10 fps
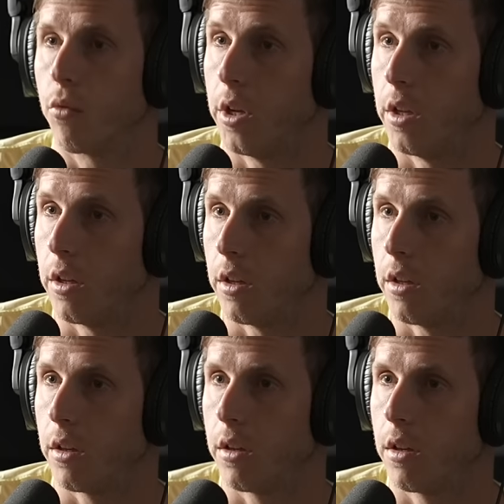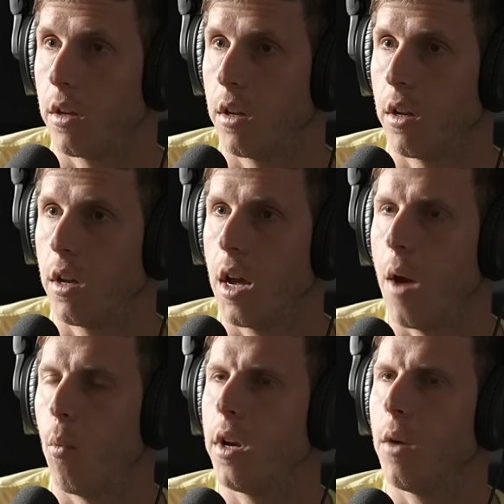Really? Yeah.
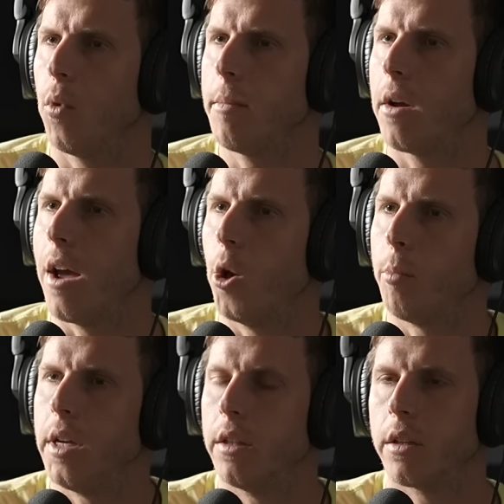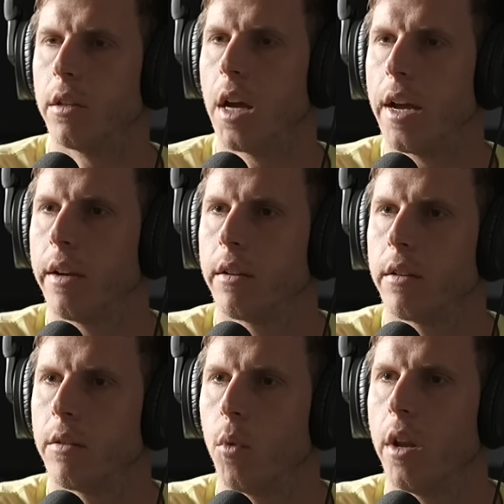And what what about LP little a?
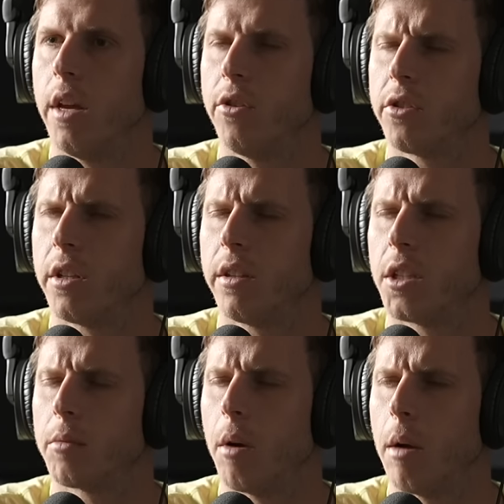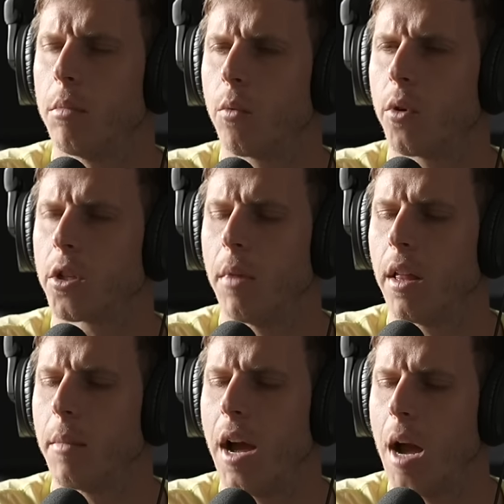One of the interesting things about my blood work is my
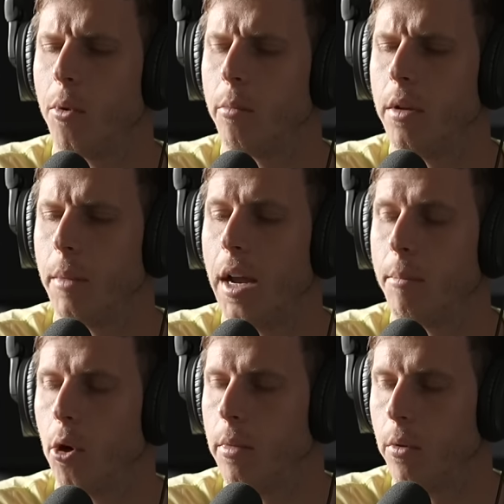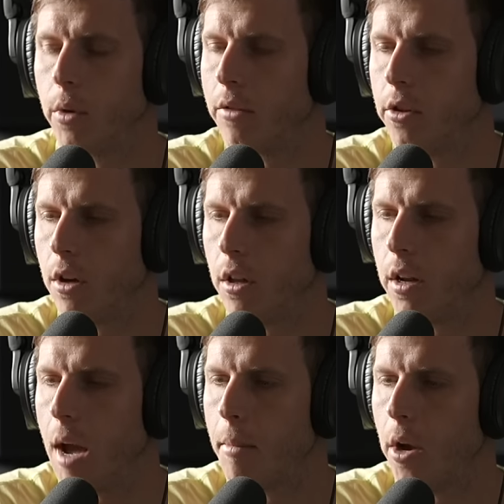like my ApoB, my ApoB or whatever you call it,
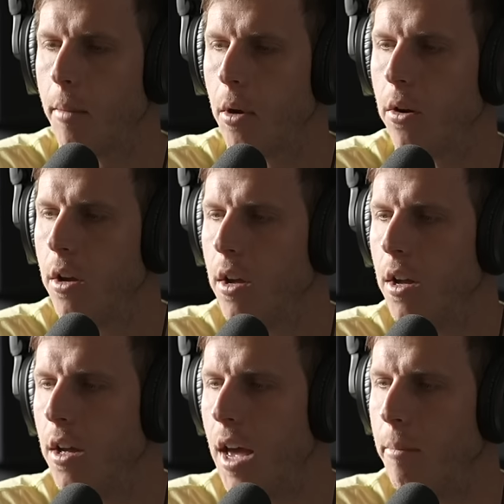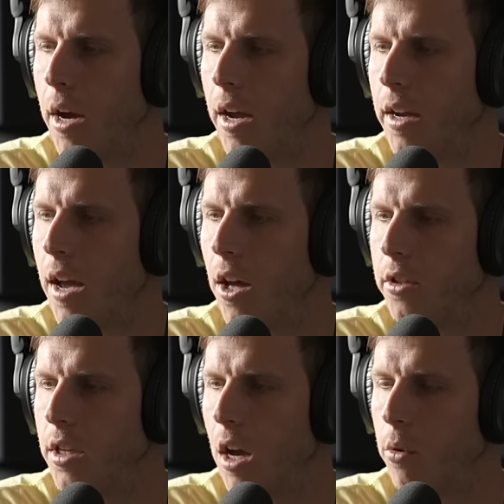Apo mm Apo, and my
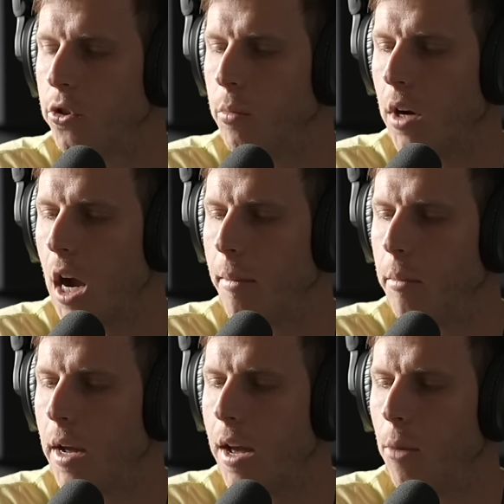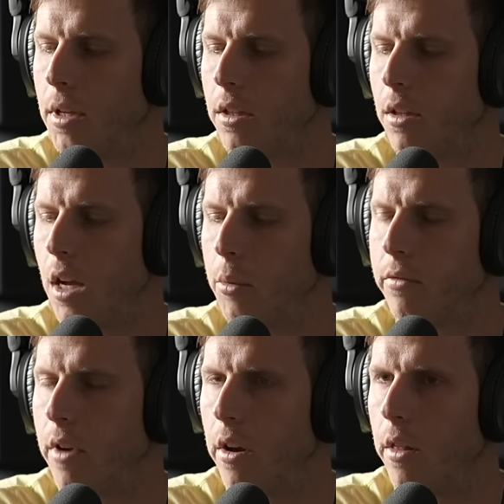LDL were super high, but my LP little a was
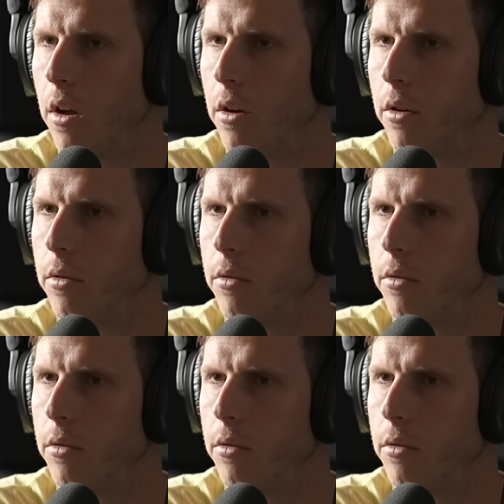very low.